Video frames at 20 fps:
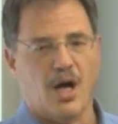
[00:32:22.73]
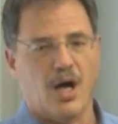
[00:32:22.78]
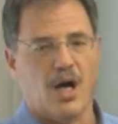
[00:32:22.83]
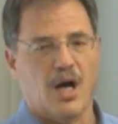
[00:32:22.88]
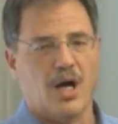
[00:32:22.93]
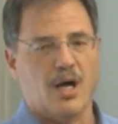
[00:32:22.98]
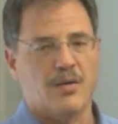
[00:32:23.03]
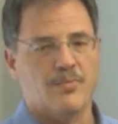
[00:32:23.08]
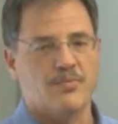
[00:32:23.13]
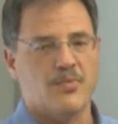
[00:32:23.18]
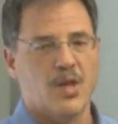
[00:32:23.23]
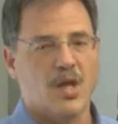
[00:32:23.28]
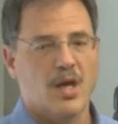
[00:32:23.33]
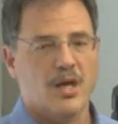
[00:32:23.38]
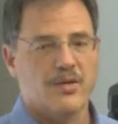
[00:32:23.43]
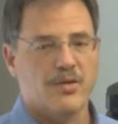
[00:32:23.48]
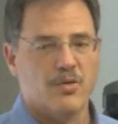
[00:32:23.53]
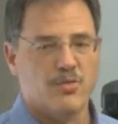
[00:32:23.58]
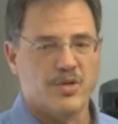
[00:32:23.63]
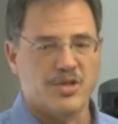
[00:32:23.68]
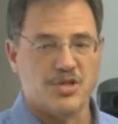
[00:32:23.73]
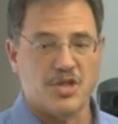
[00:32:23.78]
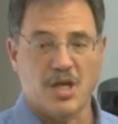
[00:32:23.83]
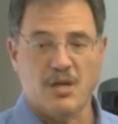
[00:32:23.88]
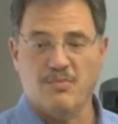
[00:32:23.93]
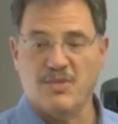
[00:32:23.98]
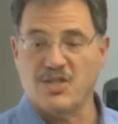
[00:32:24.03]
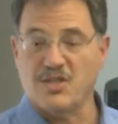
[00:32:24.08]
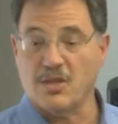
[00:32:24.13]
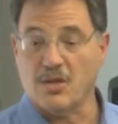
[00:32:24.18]
Um, the
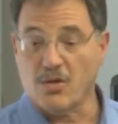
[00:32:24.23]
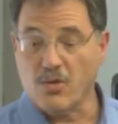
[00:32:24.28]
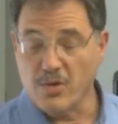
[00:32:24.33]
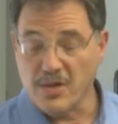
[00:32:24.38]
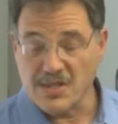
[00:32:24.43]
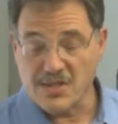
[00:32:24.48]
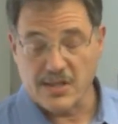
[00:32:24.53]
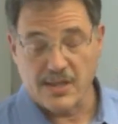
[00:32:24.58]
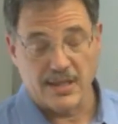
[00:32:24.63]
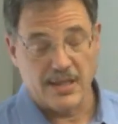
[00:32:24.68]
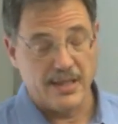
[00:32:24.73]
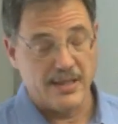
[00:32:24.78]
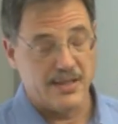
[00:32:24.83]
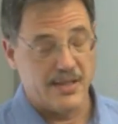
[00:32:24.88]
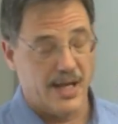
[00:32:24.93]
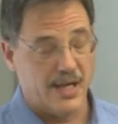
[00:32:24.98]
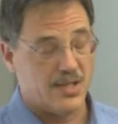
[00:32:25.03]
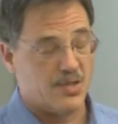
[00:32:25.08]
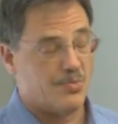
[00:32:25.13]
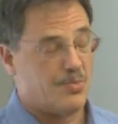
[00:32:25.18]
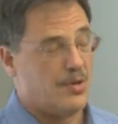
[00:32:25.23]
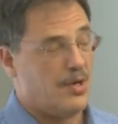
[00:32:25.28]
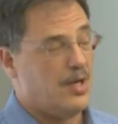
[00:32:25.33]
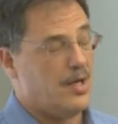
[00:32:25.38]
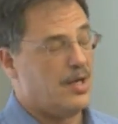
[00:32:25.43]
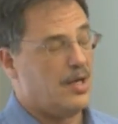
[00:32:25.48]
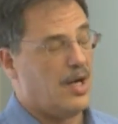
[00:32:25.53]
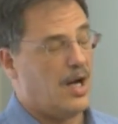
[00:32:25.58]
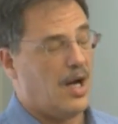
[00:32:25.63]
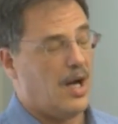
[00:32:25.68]
regime is increasingly
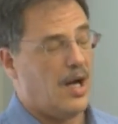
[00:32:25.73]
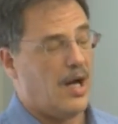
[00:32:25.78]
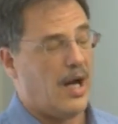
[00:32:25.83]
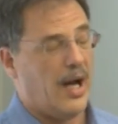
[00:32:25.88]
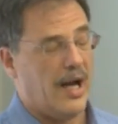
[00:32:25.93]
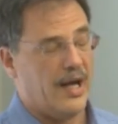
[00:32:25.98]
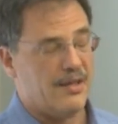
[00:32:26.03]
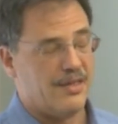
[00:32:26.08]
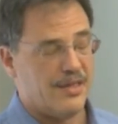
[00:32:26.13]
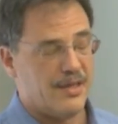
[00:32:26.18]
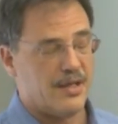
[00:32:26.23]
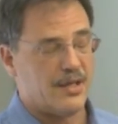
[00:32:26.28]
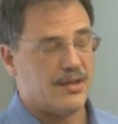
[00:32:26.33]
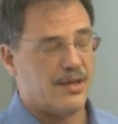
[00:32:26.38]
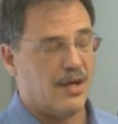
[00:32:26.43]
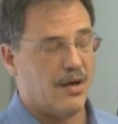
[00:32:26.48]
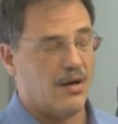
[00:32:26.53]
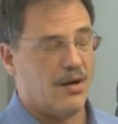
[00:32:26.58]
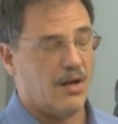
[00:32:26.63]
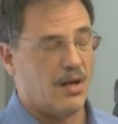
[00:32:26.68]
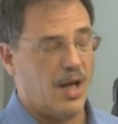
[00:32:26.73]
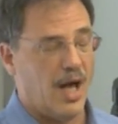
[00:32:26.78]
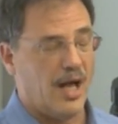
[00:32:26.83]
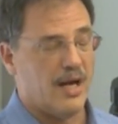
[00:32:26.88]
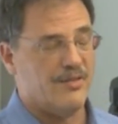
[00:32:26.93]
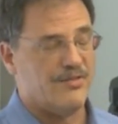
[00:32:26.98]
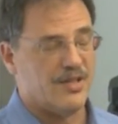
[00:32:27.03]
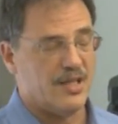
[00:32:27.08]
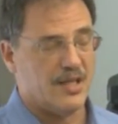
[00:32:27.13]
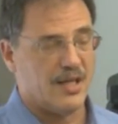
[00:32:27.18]
desperate. Uh, I think there are a
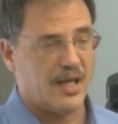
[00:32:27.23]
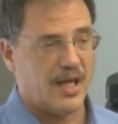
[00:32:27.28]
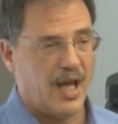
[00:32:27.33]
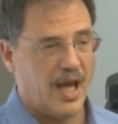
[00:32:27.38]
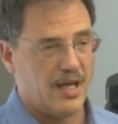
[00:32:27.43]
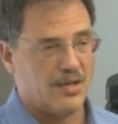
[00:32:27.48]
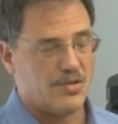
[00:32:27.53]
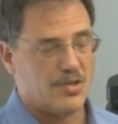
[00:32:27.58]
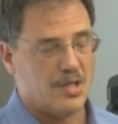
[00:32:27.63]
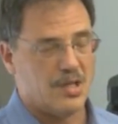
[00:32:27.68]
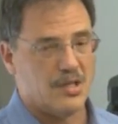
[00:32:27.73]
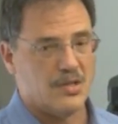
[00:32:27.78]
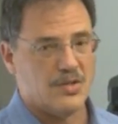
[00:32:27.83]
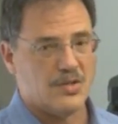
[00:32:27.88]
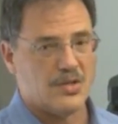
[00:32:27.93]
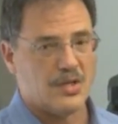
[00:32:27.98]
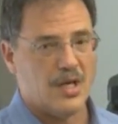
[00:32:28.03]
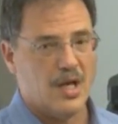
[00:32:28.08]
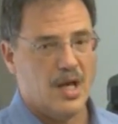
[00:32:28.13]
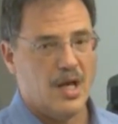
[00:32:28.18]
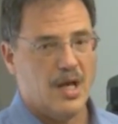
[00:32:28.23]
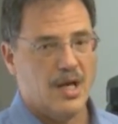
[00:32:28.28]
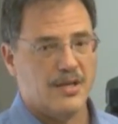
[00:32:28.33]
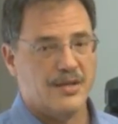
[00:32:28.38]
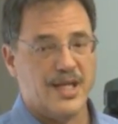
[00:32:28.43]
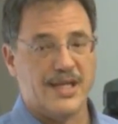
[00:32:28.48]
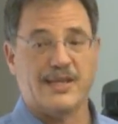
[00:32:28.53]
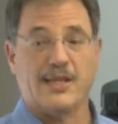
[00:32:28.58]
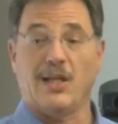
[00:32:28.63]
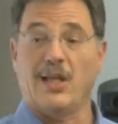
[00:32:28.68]
lot of indications
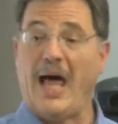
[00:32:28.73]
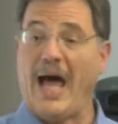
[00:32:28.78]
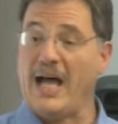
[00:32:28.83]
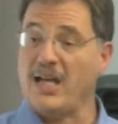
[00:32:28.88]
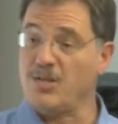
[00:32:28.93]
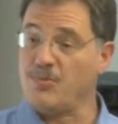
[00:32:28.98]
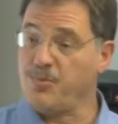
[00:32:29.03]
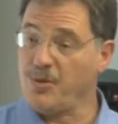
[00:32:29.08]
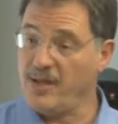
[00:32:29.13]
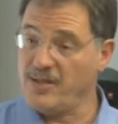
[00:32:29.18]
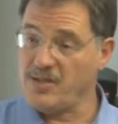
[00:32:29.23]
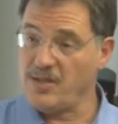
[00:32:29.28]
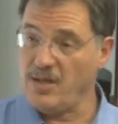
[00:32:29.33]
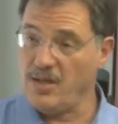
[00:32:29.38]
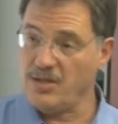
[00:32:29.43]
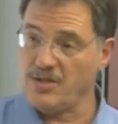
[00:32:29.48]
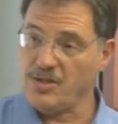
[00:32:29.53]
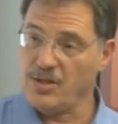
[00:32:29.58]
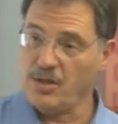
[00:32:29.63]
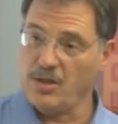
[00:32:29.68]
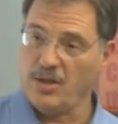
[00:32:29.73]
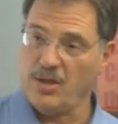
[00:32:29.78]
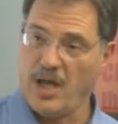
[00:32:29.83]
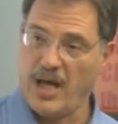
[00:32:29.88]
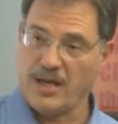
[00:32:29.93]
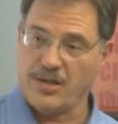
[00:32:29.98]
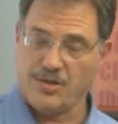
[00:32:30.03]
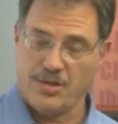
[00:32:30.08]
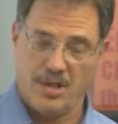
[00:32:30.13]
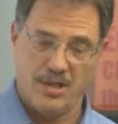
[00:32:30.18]
that the last presidential
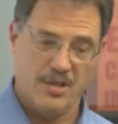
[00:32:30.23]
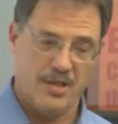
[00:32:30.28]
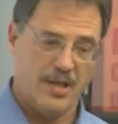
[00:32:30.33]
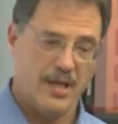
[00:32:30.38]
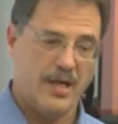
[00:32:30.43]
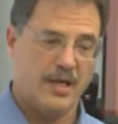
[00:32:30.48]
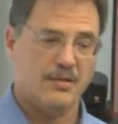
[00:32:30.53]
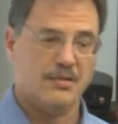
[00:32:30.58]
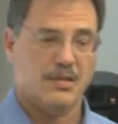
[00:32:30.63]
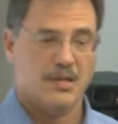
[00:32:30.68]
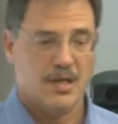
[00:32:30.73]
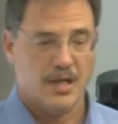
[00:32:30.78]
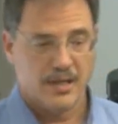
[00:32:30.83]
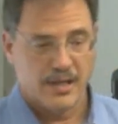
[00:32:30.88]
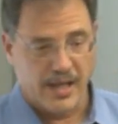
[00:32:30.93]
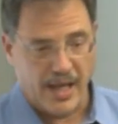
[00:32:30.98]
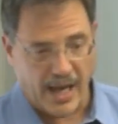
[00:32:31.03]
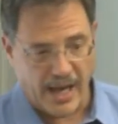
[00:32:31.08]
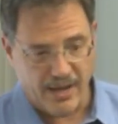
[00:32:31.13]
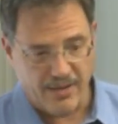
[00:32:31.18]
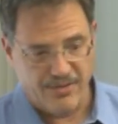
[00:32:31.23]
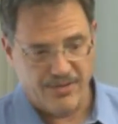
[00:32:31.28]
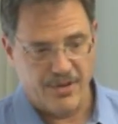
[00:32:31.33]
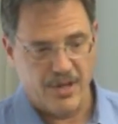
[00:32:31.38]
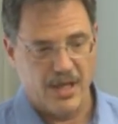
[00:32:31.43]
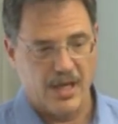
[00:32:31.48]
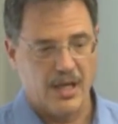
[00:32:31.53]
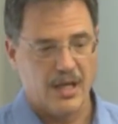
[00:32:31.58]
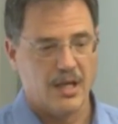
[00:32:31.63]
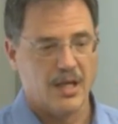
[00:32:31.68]
election that gave
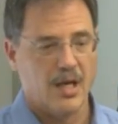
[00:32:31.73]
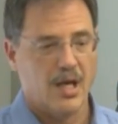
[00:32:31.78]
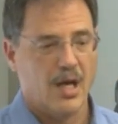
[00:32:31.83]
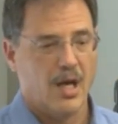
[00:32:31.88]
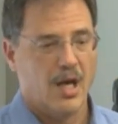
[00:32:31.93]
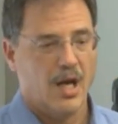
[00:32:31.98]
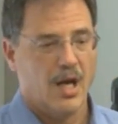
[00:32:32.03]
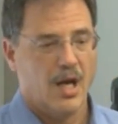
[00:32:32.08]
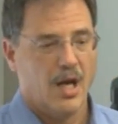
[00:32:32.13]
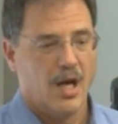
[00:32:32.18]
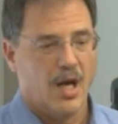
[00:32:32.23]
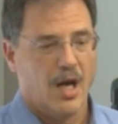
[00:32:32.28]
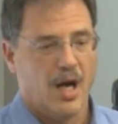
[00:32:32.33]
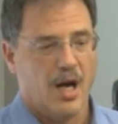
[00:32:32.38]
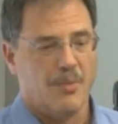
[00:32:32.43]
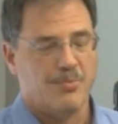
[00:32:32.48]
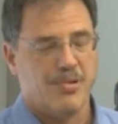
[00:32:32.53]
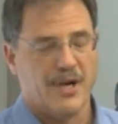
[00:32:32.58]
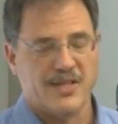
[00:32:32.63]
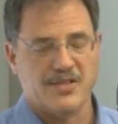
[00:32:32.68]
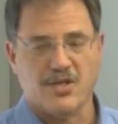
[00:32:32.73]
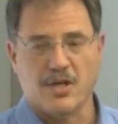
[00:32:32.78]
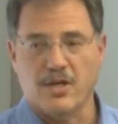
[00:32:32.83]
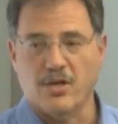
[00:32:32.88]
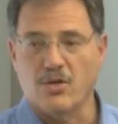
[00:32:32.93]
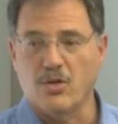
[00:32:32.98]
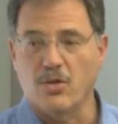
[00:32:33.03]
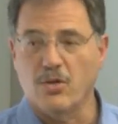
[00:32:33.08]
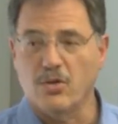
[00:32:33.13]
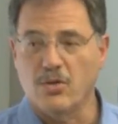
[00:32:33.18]
the
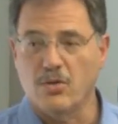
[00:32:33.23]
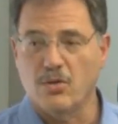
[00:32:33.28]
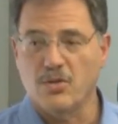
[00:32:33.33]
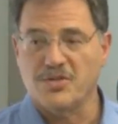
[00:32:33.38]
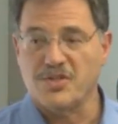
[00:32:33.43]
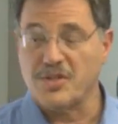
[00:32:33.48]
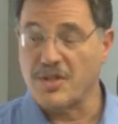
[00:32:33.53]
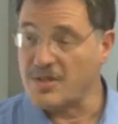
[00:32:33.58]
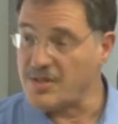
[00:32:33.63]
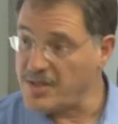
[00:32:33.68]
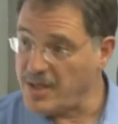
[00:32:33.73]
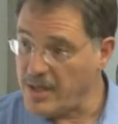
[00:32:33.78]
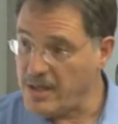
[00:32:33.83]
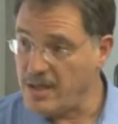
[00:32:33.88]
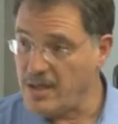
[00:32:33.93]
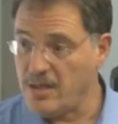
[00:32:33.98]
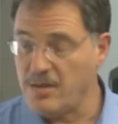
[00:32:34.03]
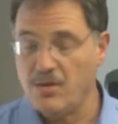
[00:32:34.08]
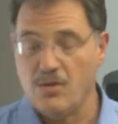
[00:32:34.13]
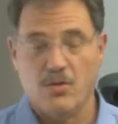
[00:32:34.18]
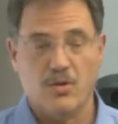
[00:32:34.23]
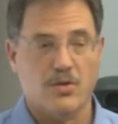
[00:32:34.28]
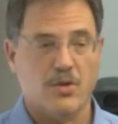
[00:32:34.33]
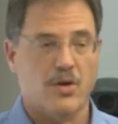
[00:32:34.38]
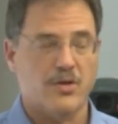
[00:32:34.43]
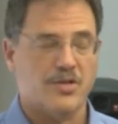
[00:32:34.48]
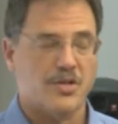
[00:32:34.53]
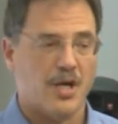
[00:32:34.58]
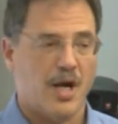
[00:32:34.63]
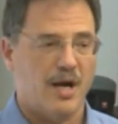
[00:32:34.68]
president who succeeded
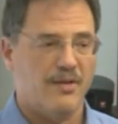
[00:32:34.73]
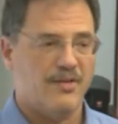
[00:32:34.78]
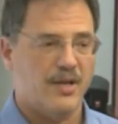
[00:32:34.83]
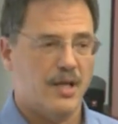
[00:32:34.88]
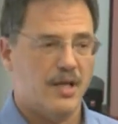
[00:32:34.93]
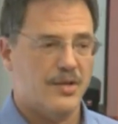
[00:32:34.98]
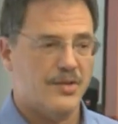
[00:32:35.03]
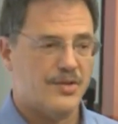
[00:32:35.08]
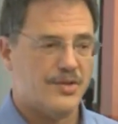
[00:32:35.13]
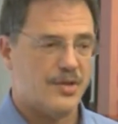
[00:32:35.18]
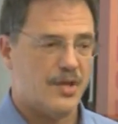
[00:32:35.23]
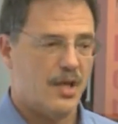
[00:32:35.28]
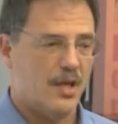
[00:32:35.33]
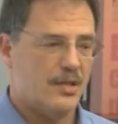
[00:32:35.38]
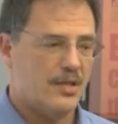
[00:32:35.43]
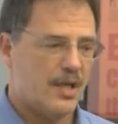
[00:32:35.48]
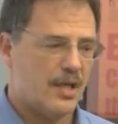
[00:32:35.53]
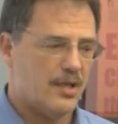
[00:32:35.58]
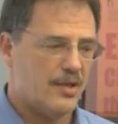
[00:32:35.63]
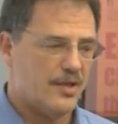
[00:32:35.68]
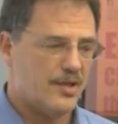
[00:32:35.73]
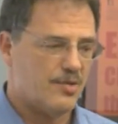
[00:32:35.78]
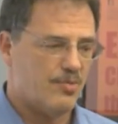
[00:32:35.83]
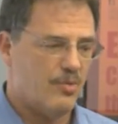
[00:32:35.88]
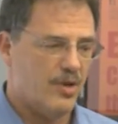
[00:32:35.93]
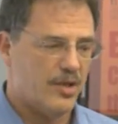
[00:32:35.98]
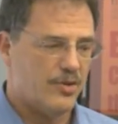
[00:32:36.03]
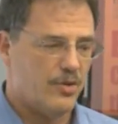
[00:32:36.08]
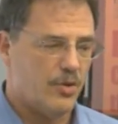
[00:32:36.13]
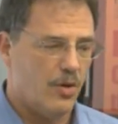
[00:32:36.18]
Hugo Chavez, Nicolas
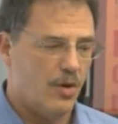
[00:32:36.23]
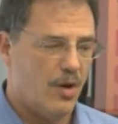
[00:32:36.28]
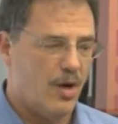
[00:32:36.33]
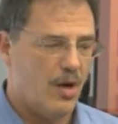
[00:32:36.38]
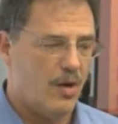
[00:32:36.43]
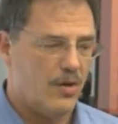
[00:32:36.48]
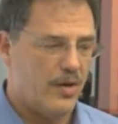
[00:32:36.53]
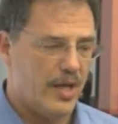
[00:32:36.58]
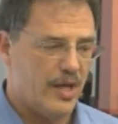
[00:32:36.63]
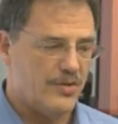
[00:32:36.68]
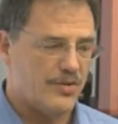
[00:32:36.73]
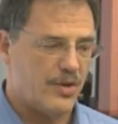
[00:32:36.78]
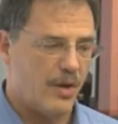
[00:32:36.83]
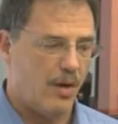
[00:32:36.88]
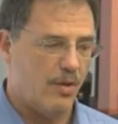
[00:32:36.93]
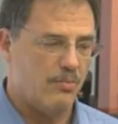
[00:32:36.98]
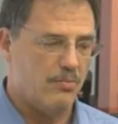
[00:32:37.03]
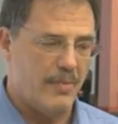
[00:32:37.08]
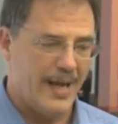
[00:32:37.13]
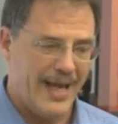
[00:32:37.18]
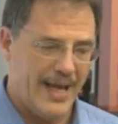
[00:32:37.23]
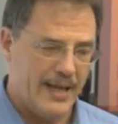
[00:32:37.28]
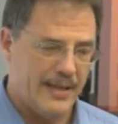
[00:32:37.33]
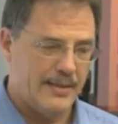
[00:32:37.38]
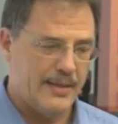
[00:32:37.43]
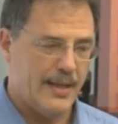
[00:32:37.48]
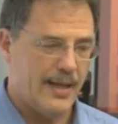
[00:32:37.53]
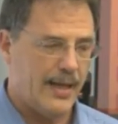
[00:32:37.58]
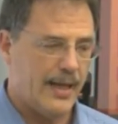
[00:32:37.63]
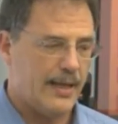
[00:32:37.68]
Maduro, his own
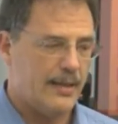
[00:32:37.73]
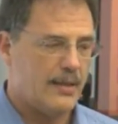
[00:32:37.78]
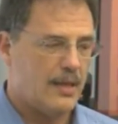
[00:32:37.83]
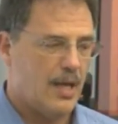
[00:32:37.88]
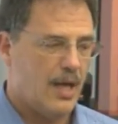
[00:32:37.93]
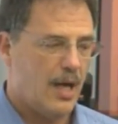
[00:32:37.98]
mandate